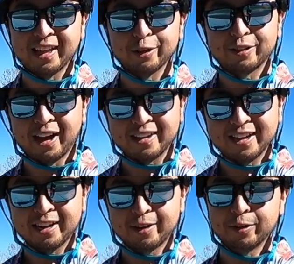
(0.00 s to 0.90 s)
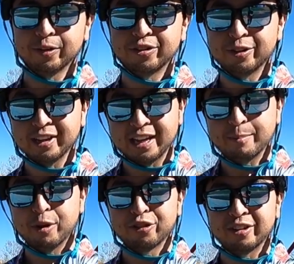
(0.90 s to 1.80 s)
that looked identical to the
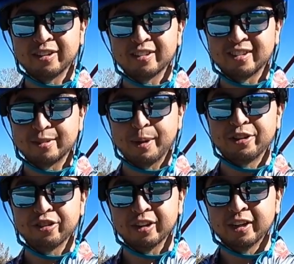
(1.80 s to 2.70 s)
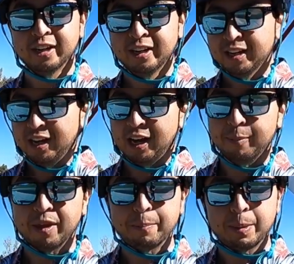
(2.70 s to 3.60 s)
InMotion suspension um, that